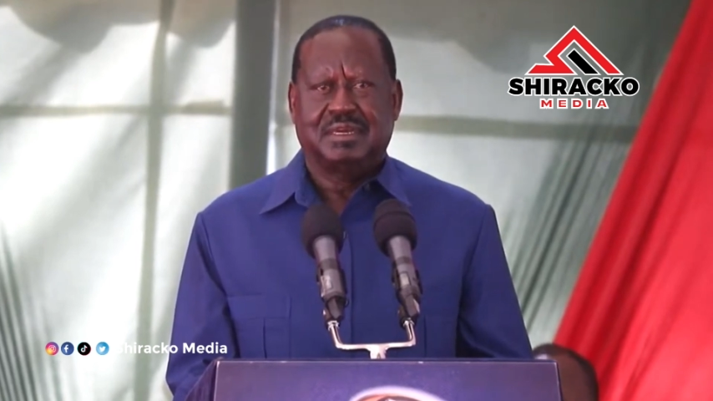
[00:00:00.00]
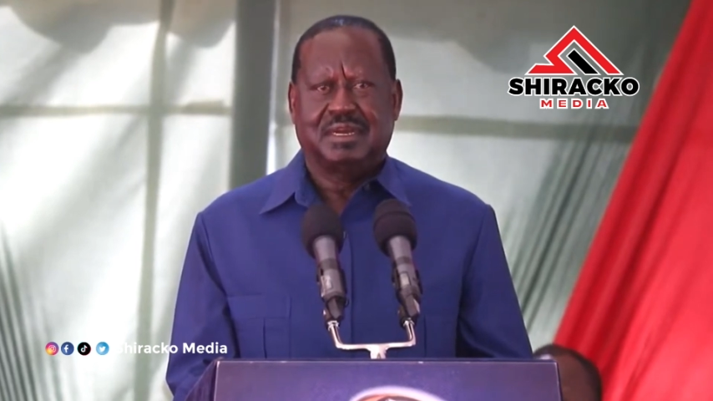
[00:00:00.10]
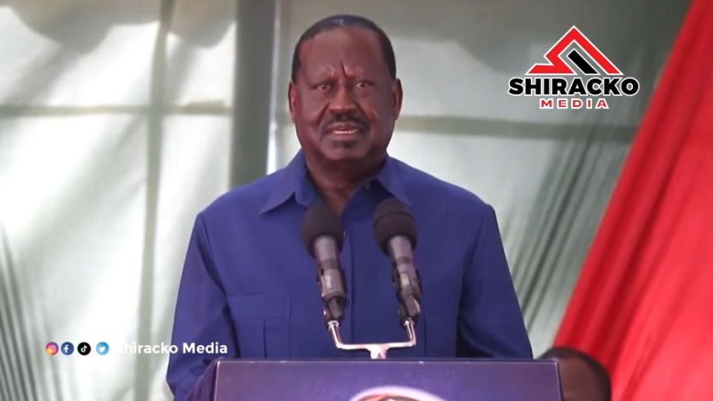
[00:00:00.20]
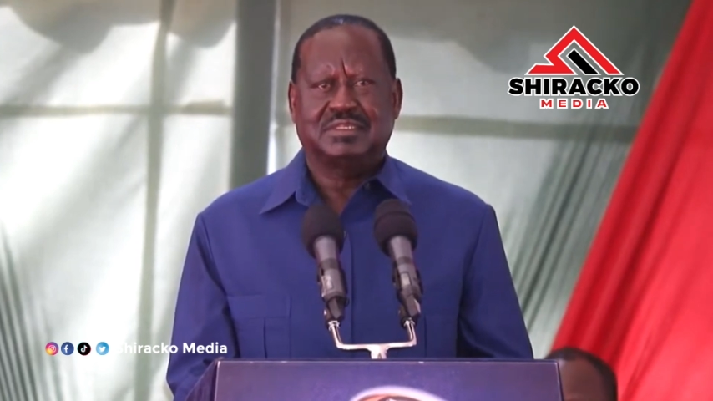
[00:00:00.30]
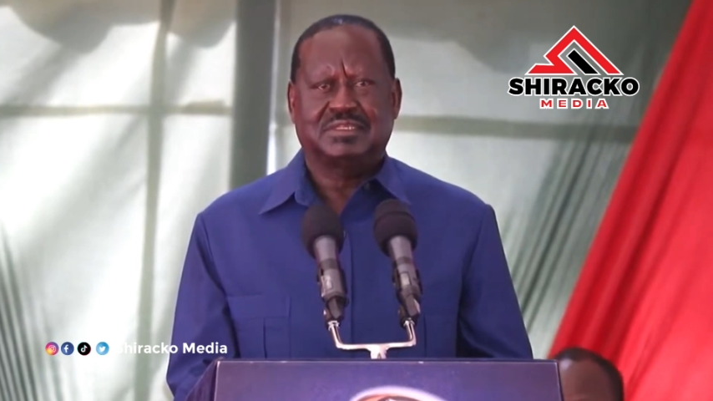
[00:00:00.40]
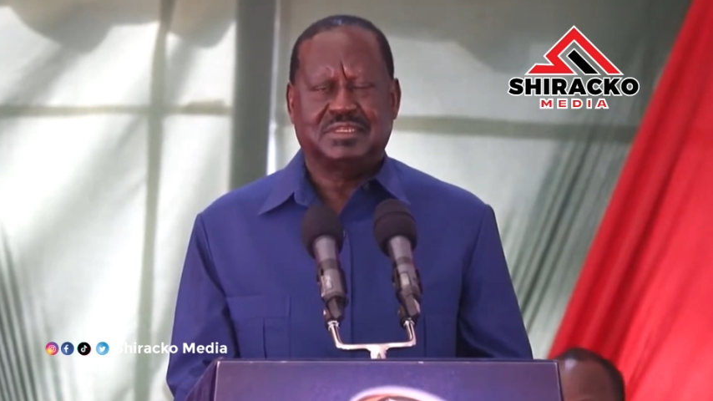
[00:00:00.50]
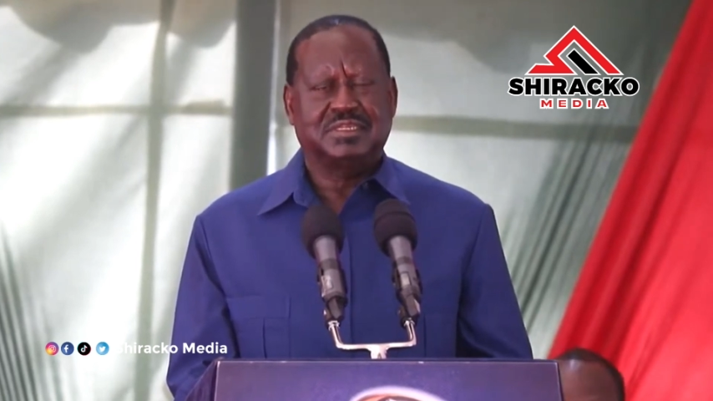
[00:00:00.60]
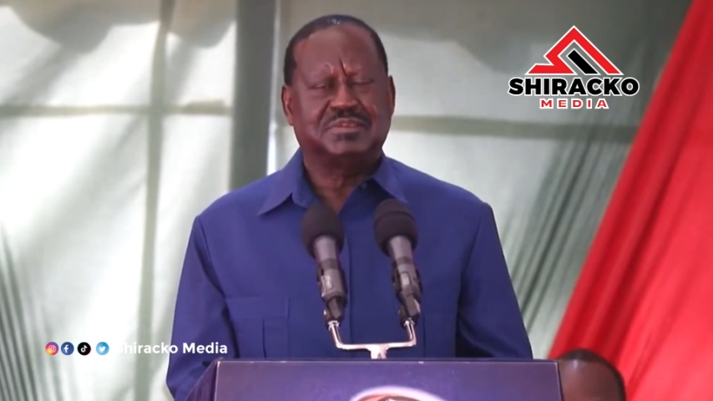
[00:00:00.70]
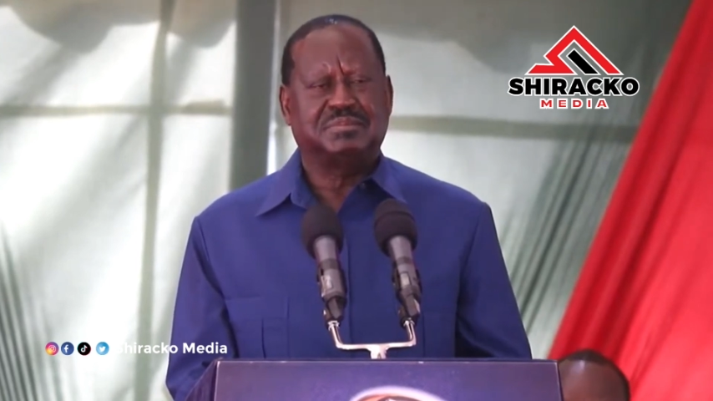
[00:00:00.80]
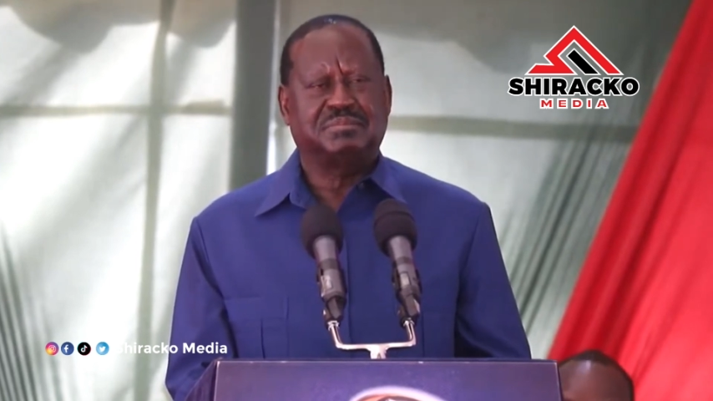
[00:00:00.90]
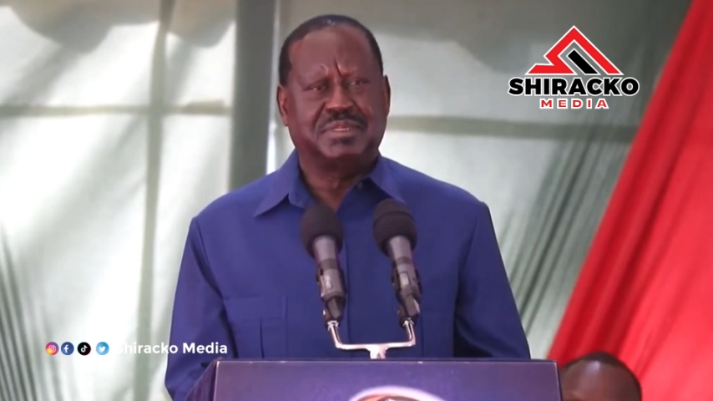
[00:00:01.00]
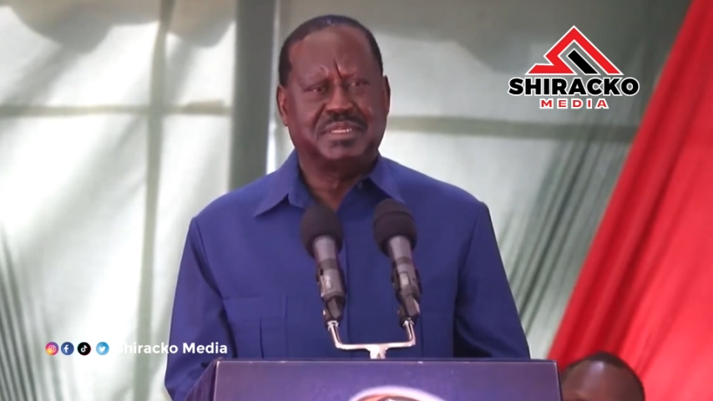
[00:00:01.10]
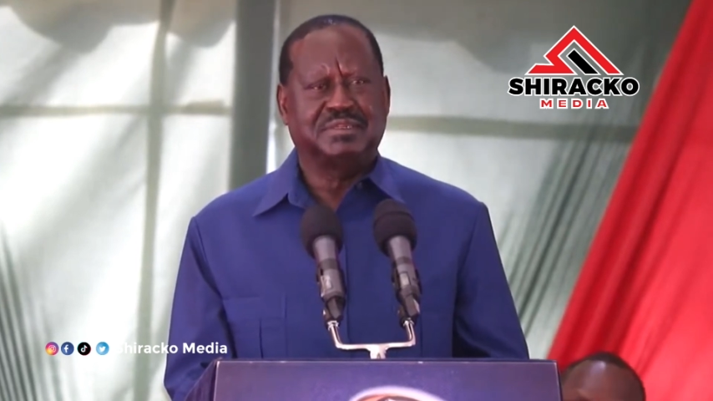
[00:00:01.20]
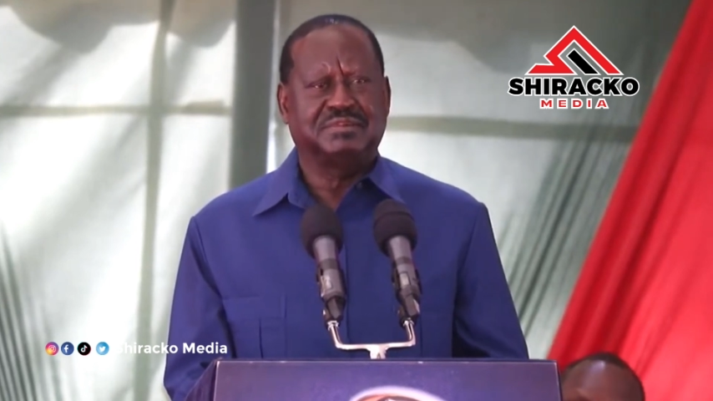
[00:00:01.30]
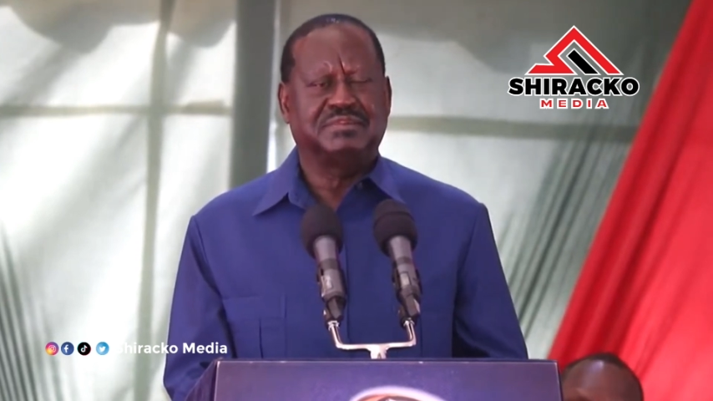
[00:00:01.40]
has since
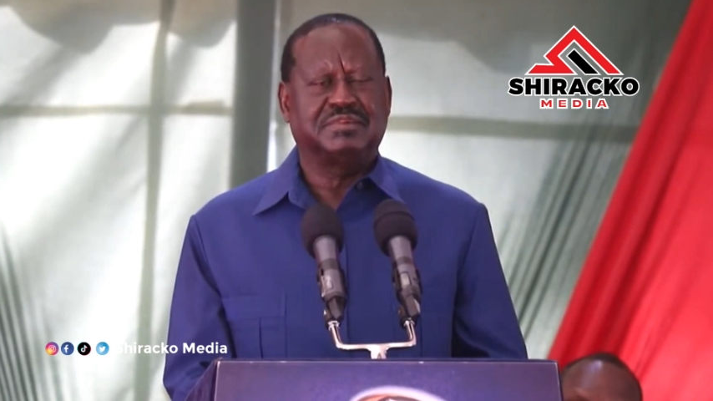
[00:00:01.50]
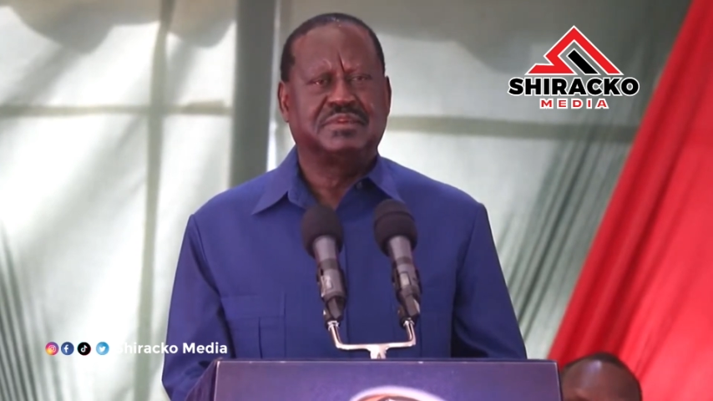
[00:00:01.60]
been